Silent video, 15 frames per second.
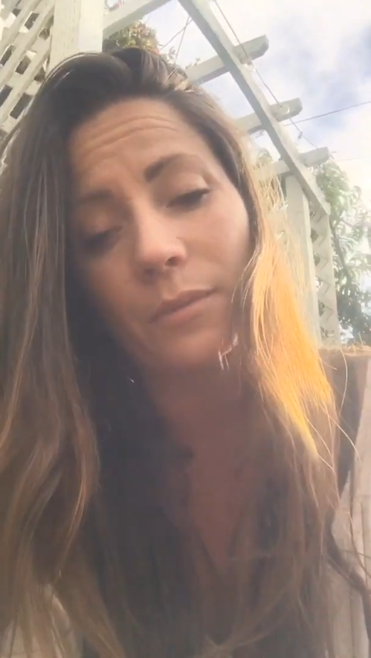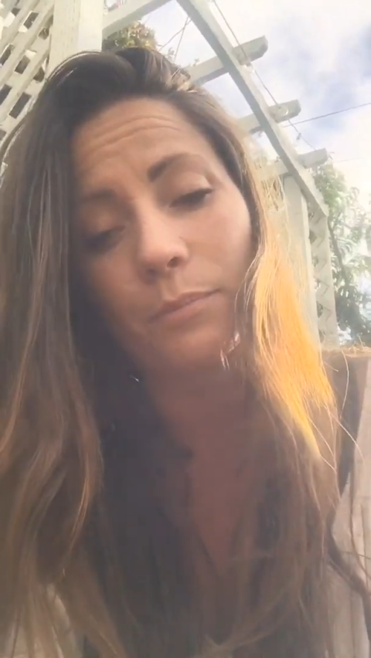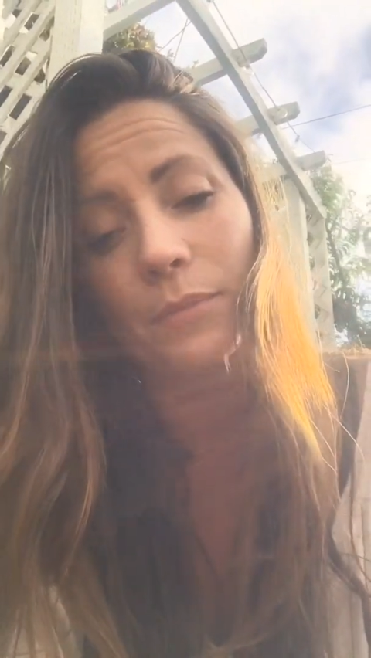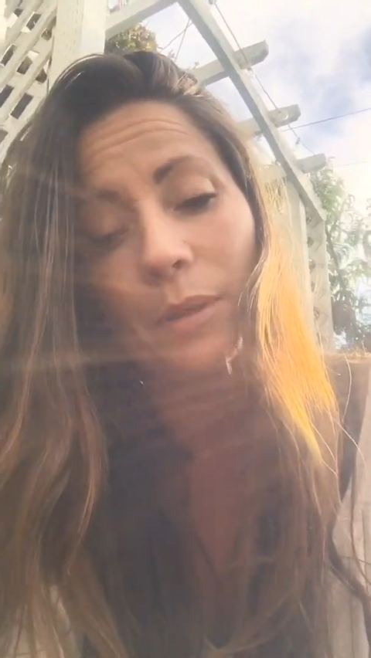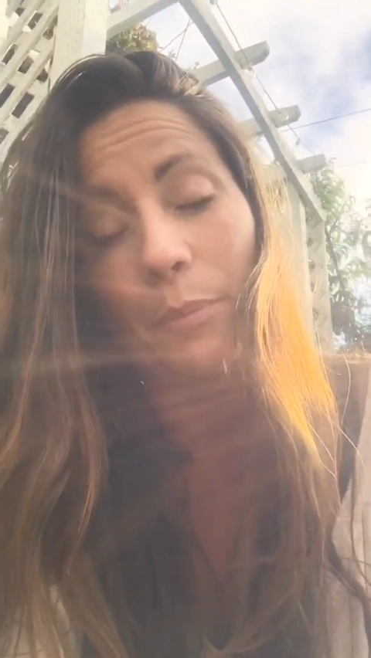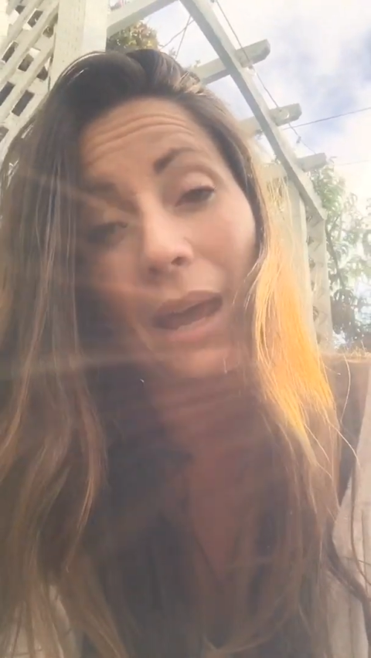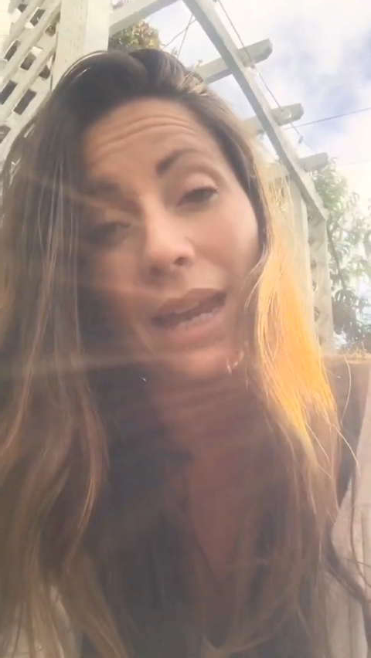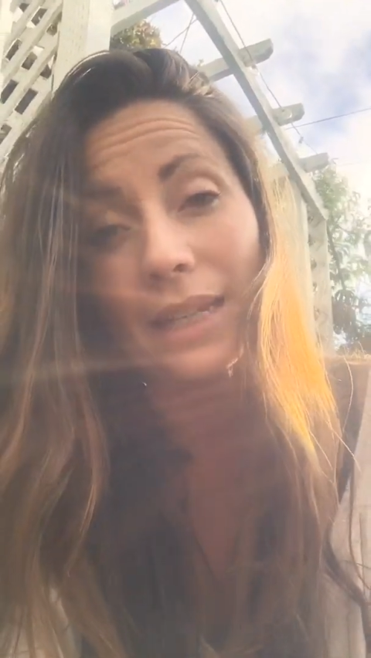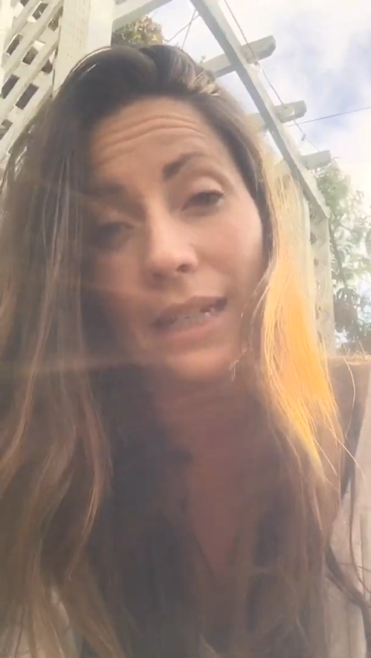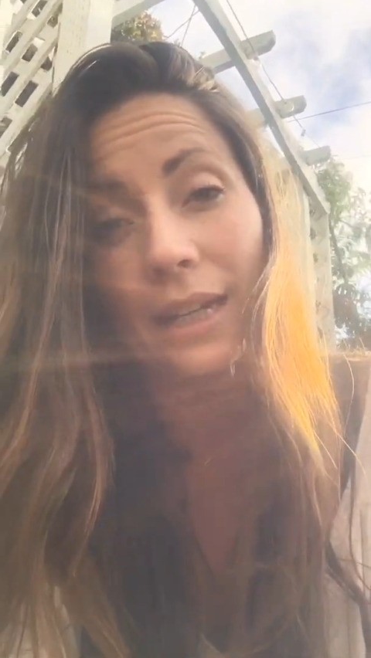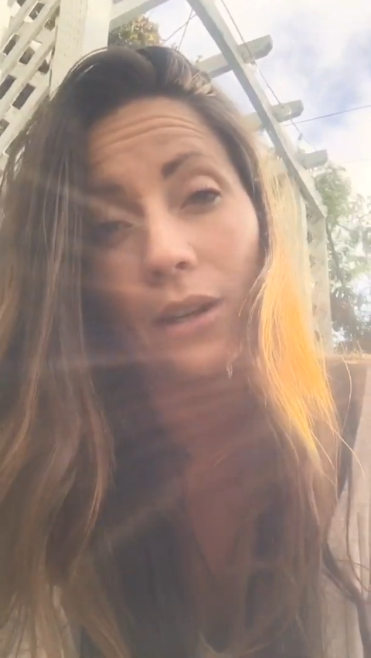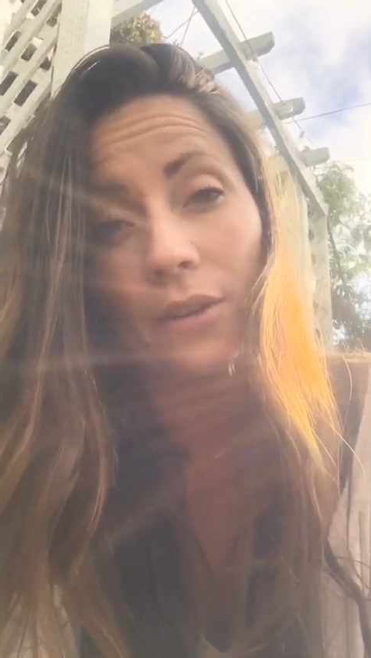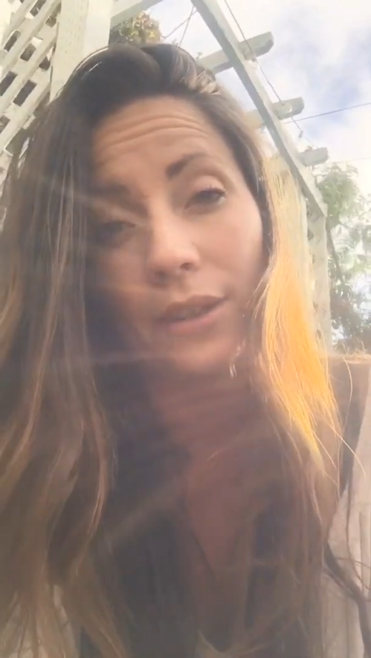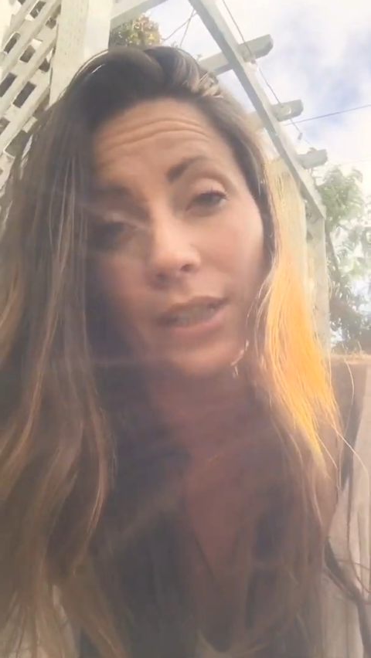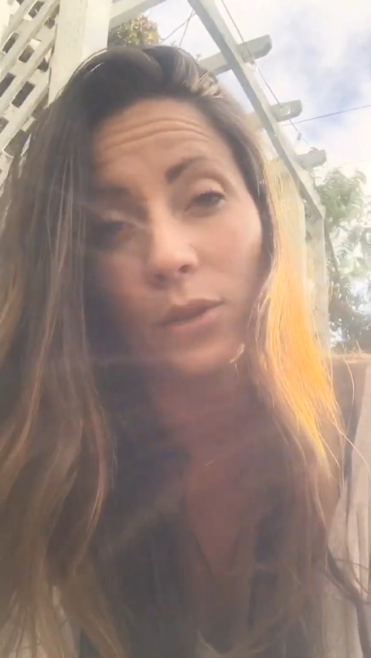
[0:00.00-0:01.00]
depending
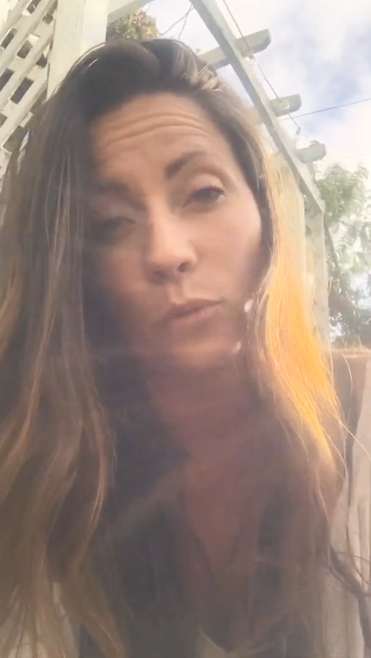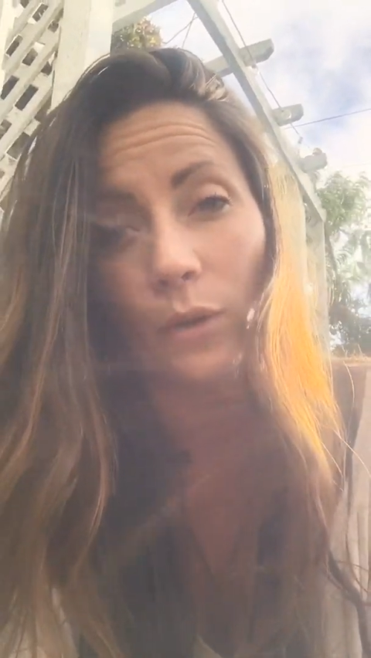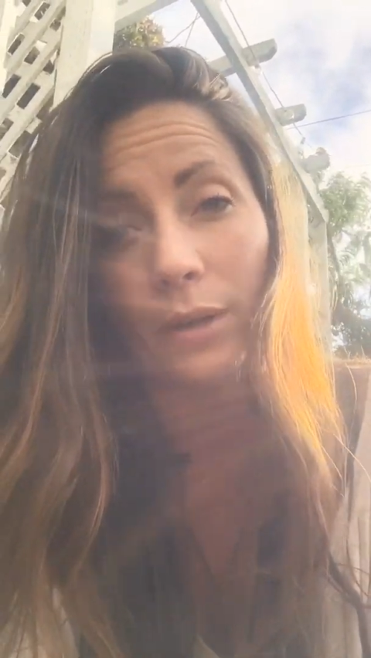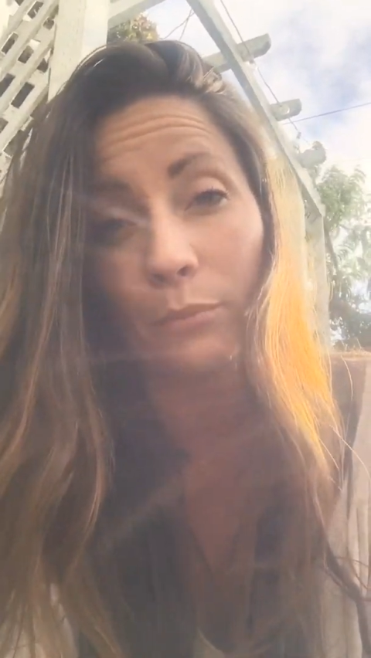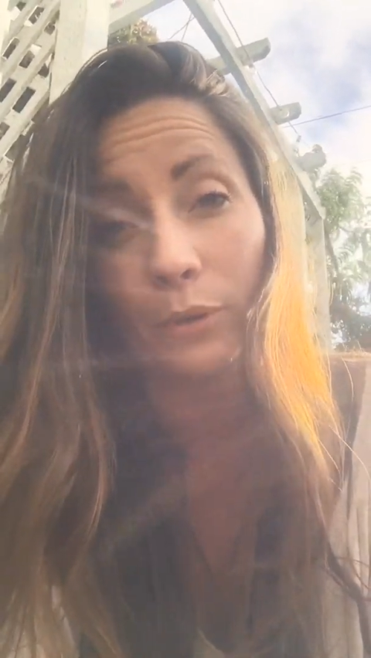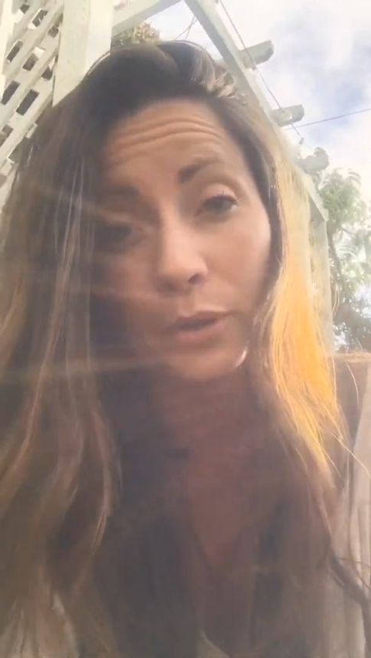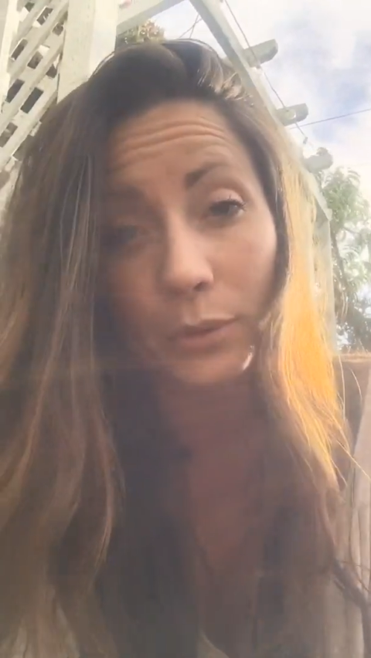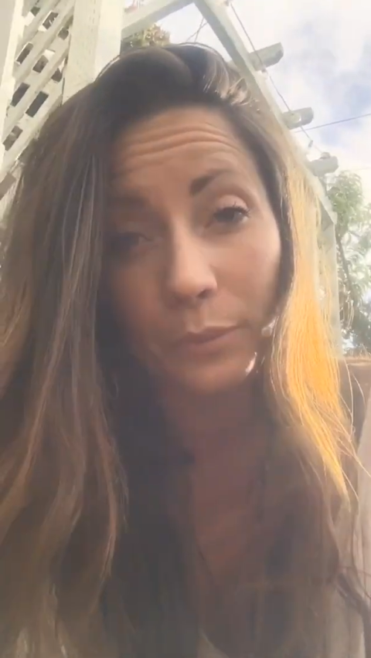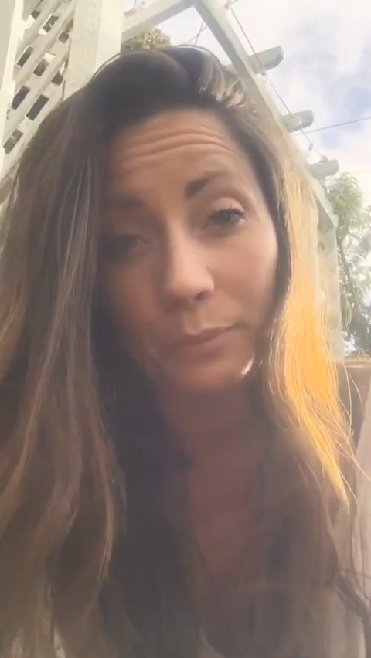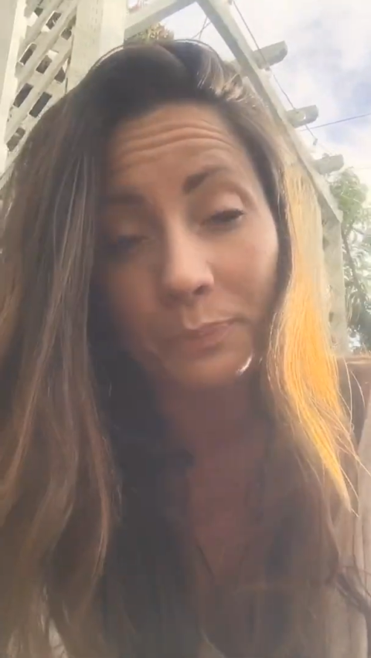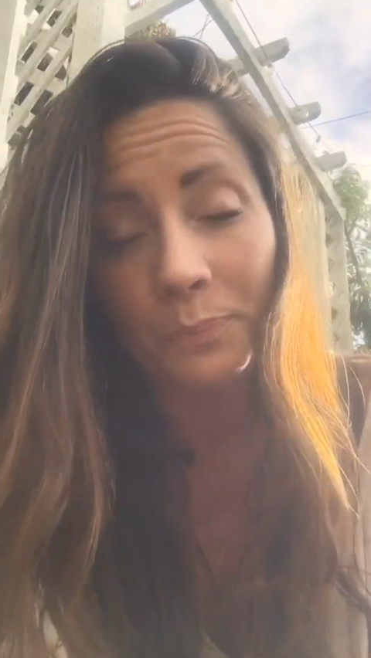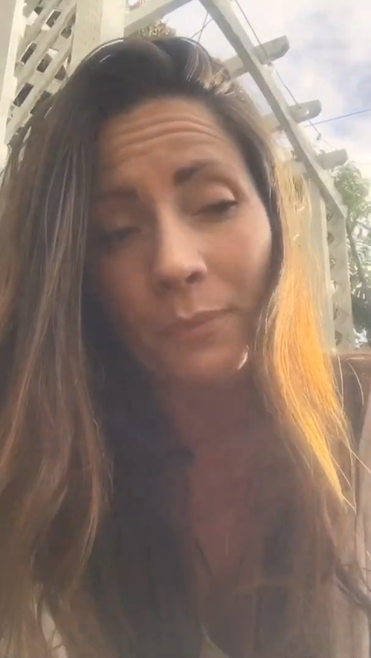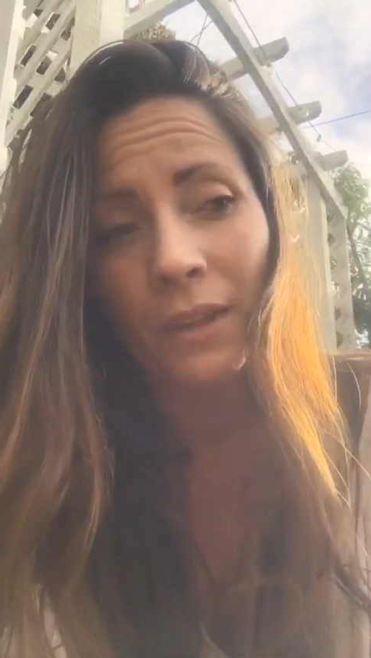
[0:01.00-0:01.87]
on this one bloom.